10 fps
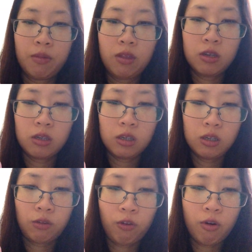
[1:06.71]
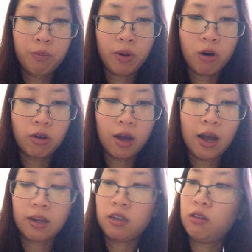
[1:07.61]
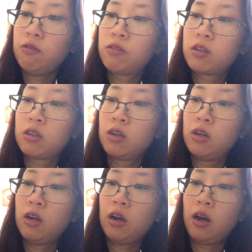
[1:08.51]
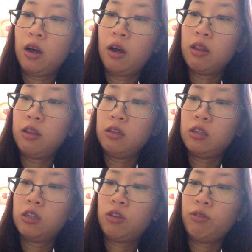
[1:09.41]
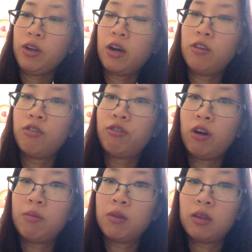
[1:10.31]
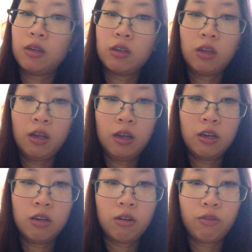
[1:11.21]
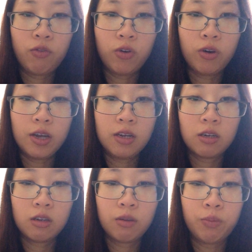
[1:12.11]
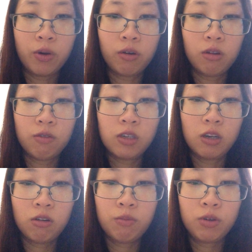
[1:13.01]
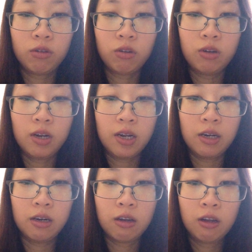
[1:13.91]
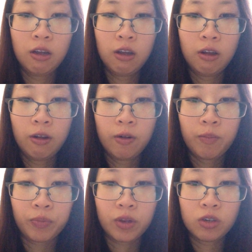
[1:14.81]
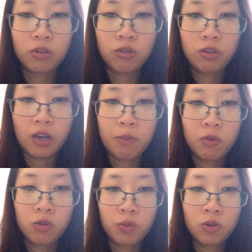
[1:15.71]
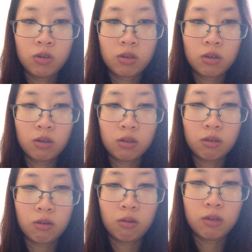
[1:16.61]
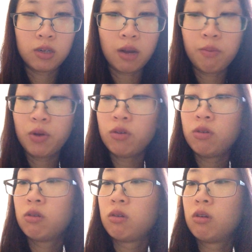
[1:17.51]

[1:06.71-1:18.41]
This is from Bulk Actives. This is 300 grams, and for each bottle of serum, you'll need 2 tablespoons, so 10 mil.